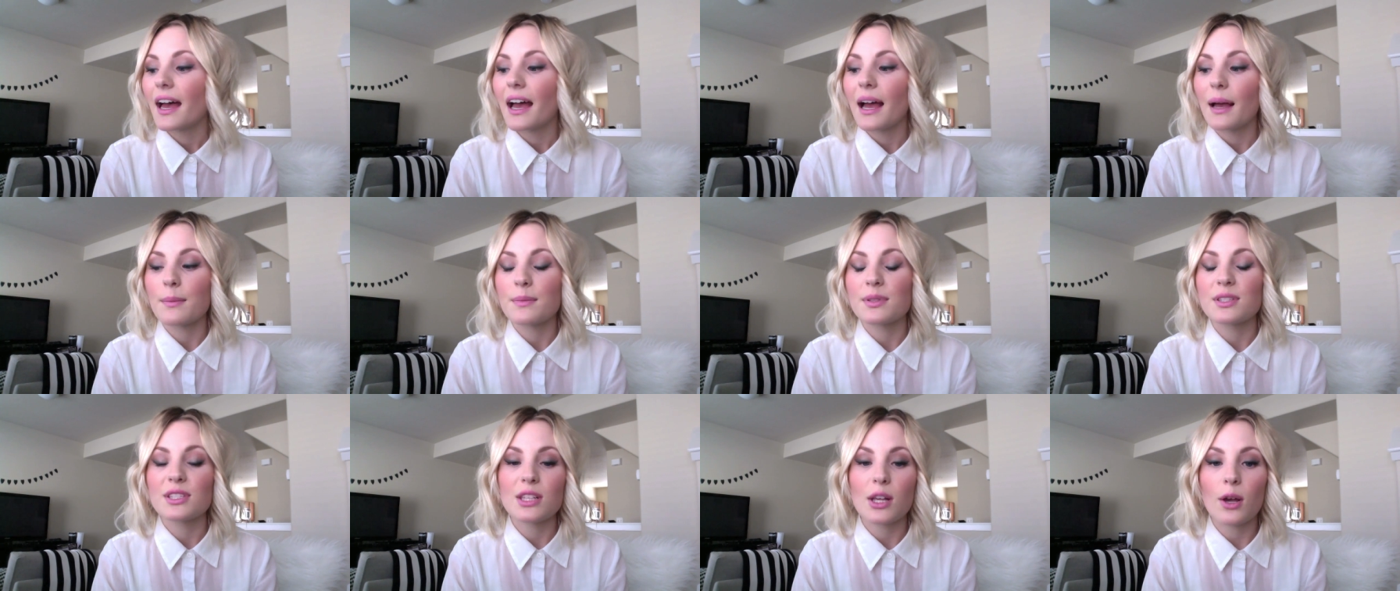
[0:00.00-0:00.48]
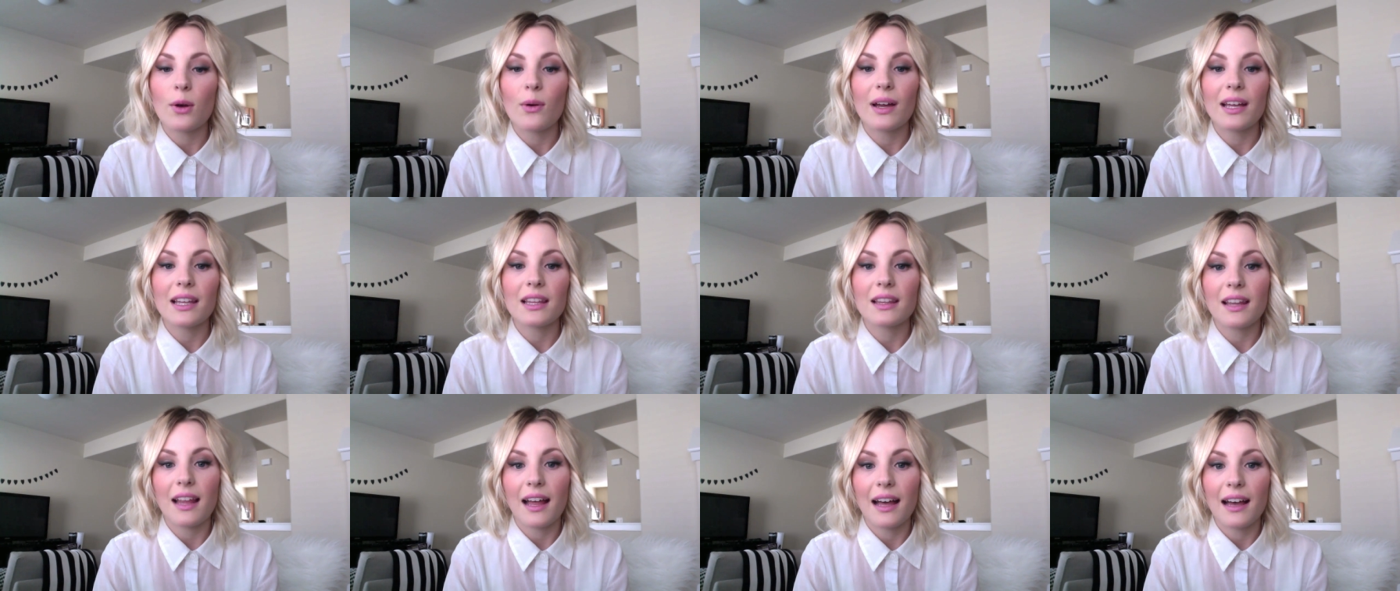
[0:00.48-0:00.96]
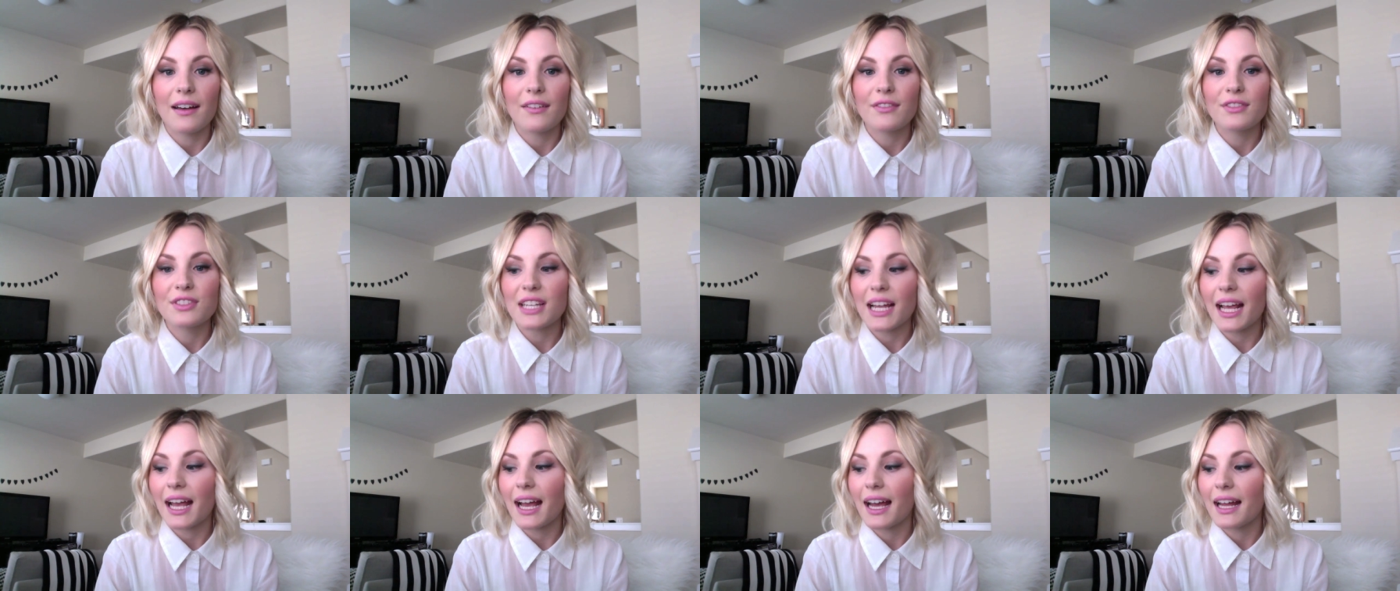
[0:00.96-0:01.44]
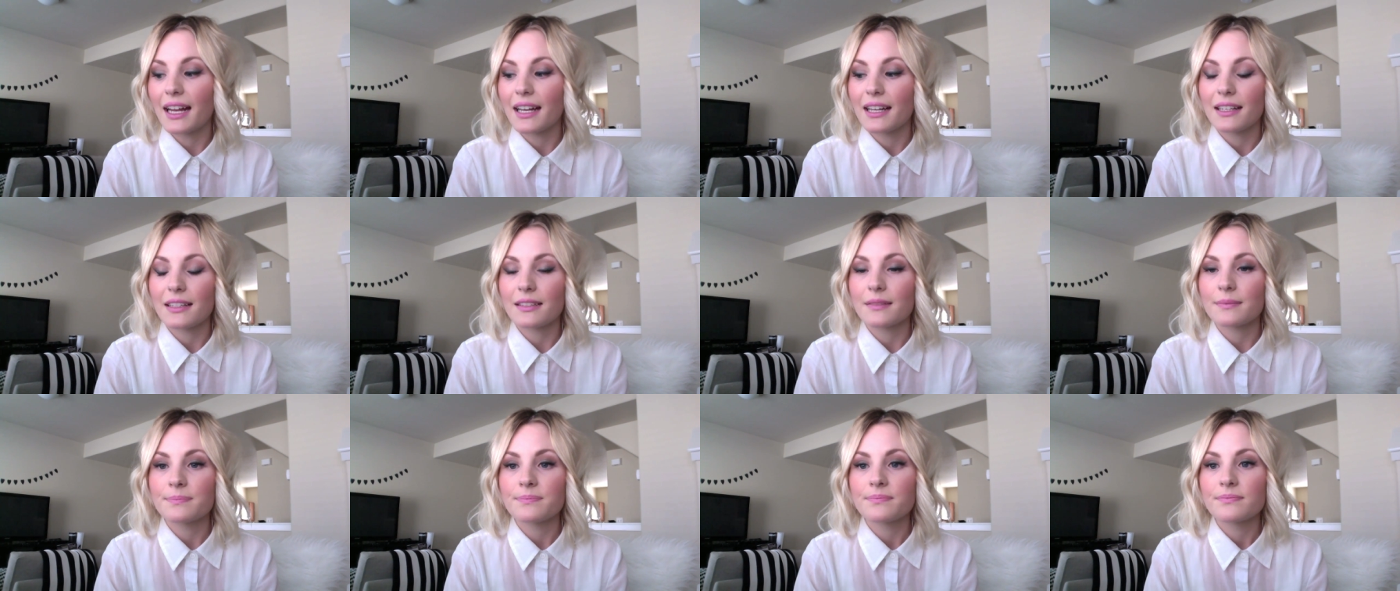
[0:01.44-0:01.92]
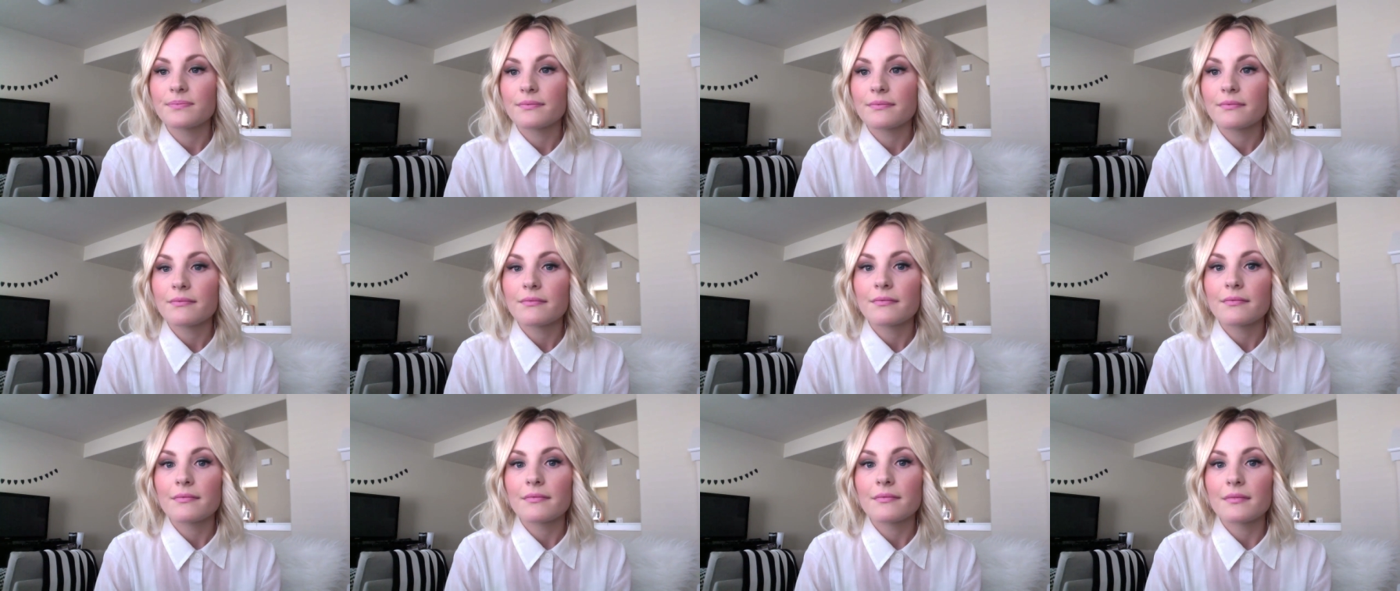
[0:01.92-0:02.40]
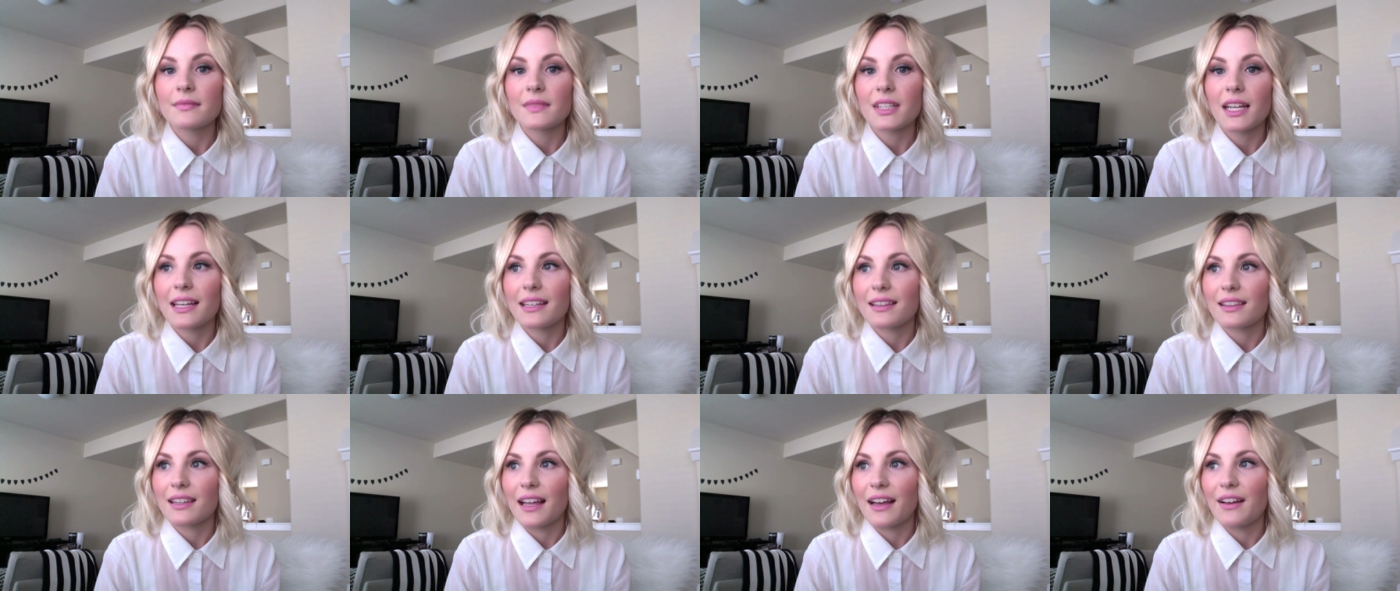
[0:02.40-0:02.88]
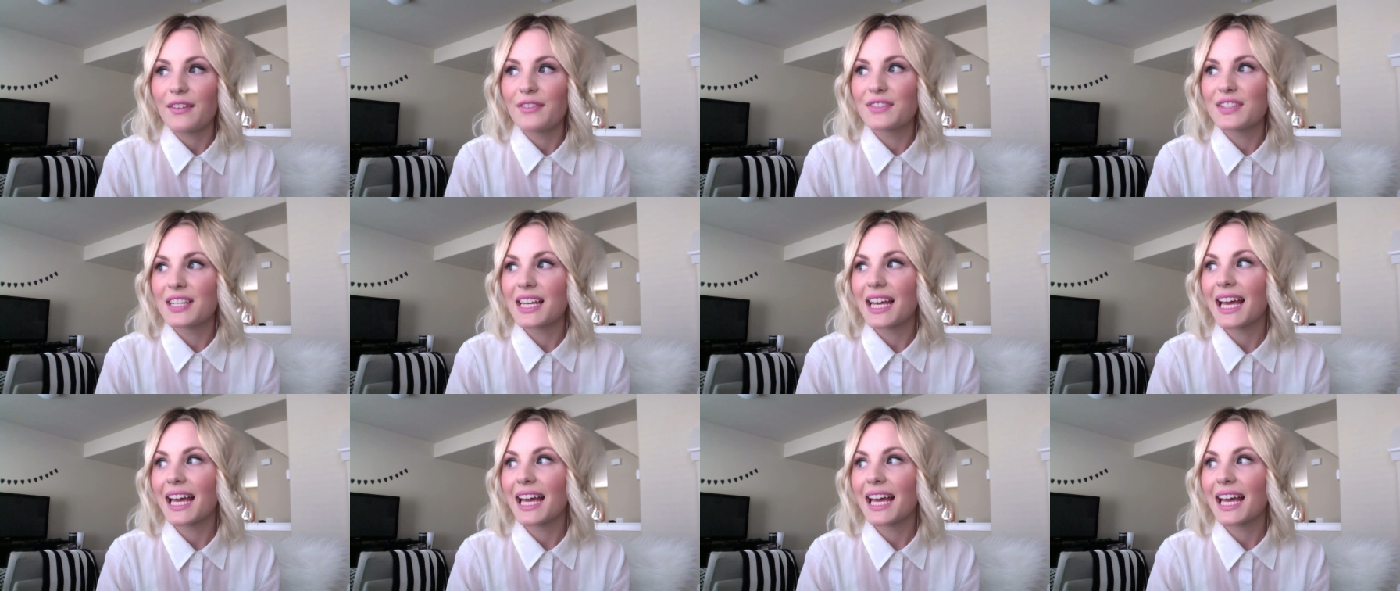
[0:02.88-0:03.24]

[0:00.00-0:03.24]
am so unloved and and loved